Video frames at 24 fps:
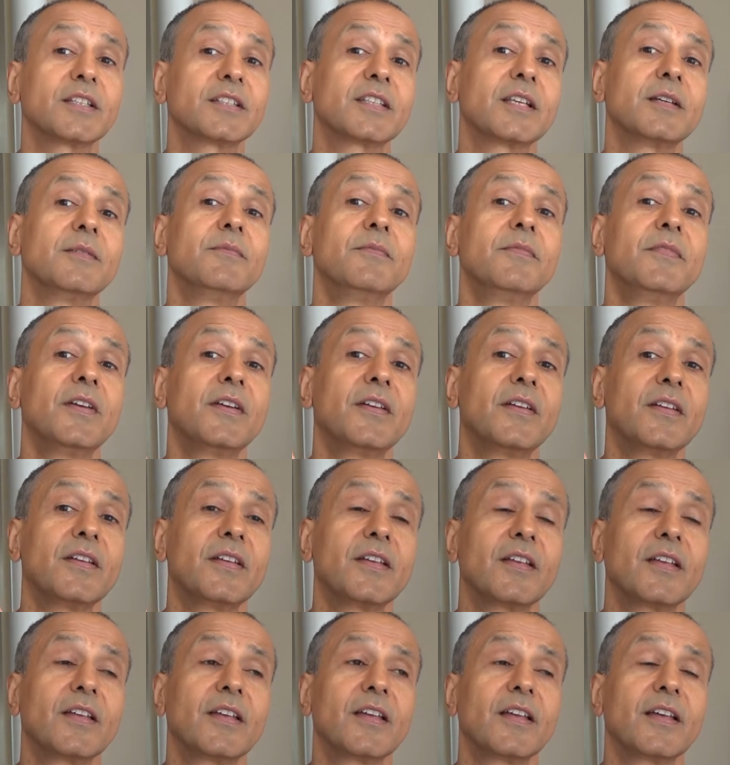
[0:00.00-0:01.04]
some
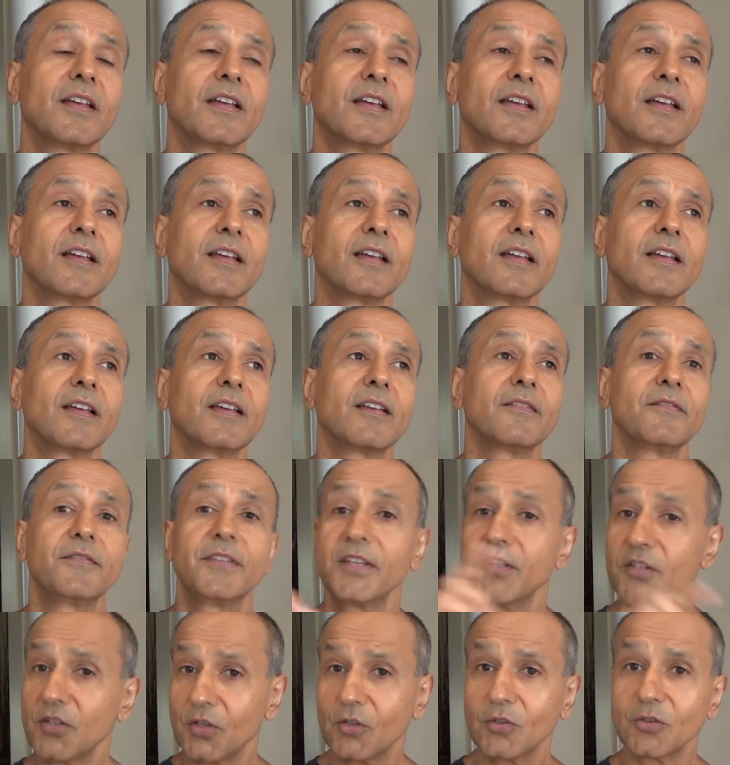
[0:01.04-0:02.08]

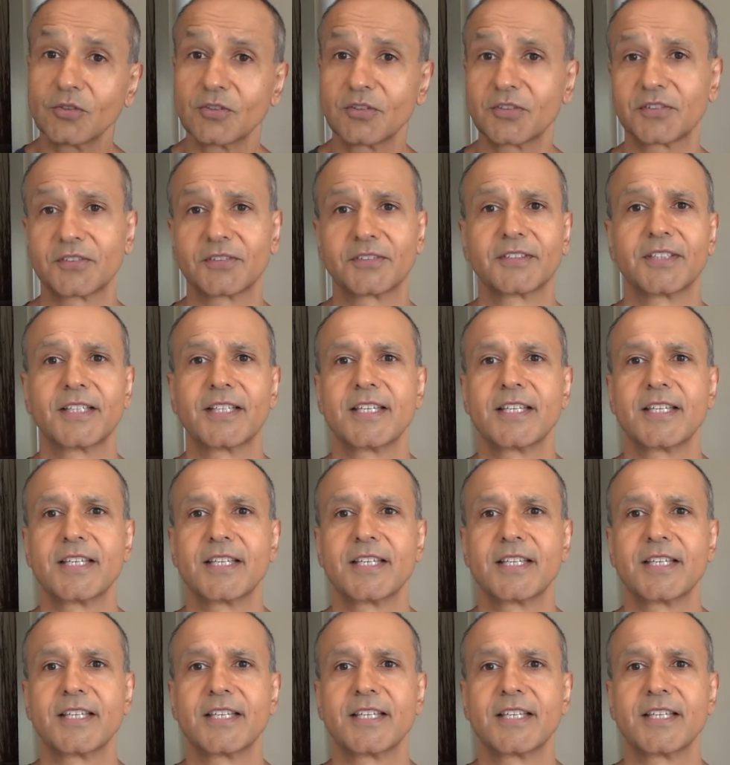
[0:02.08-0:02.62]
videos.